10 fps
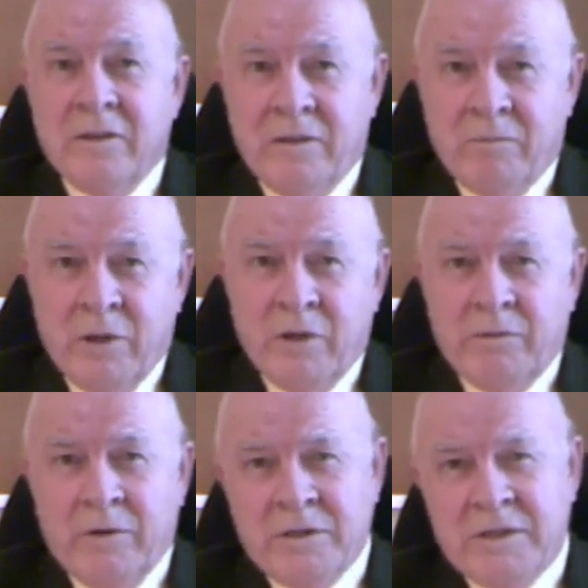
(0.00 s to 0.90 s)
the
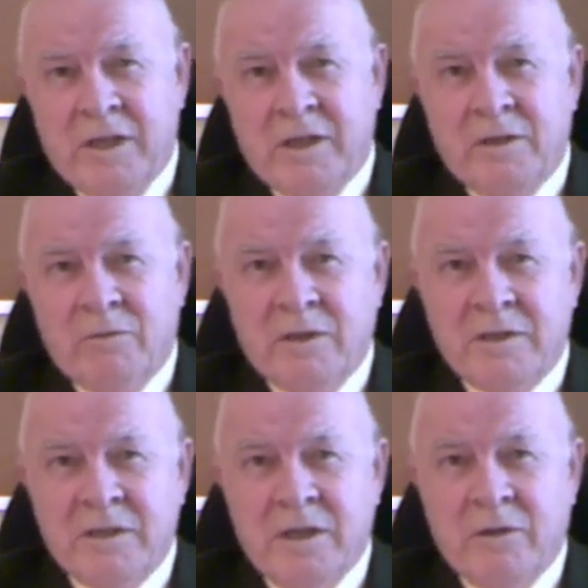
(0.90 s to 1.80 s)
welfare state that we
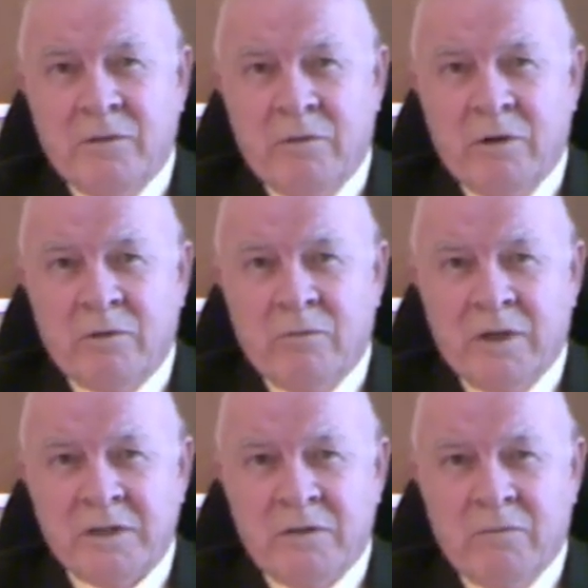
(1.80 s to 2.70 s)
see throughout the
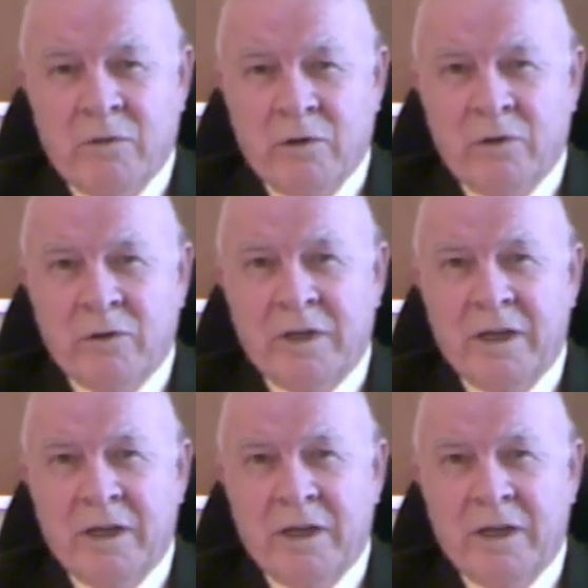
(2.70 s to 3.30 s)
Western world